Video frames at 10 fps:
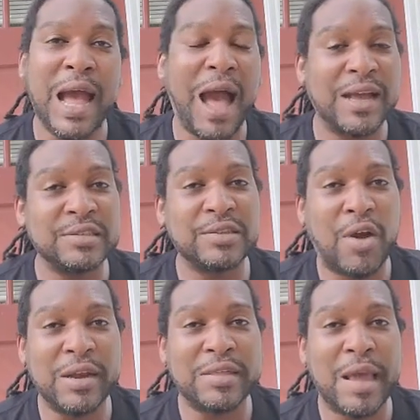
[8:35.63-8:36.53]
I
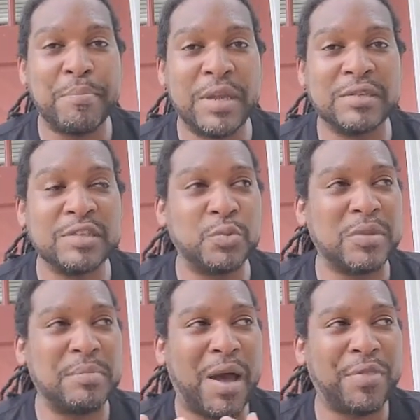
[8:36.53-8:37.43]
started that business with
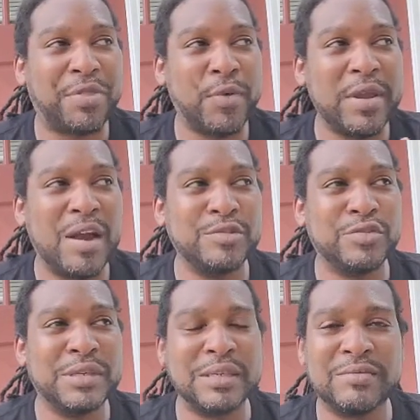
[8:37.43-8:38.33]
about
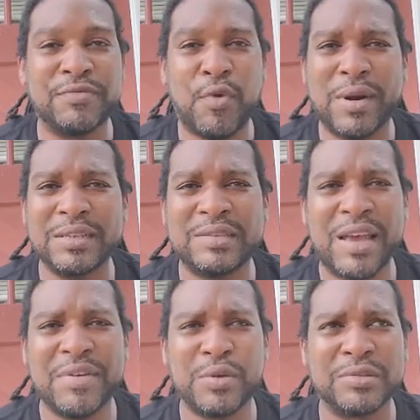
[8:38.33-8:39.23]

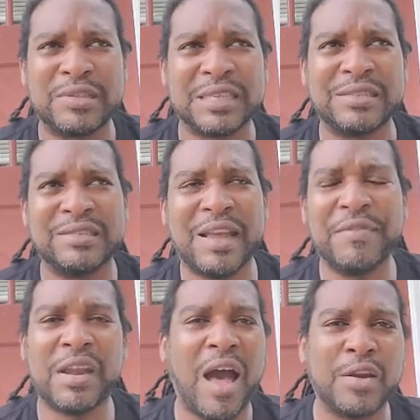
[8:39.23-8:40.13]
$347 or
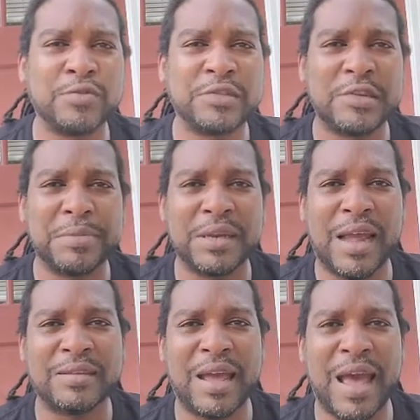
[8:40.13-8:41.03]
$67 or something
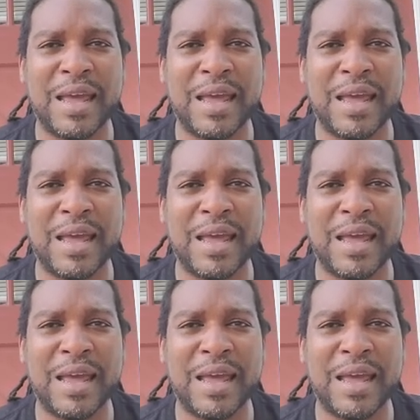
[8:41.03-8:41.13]
like that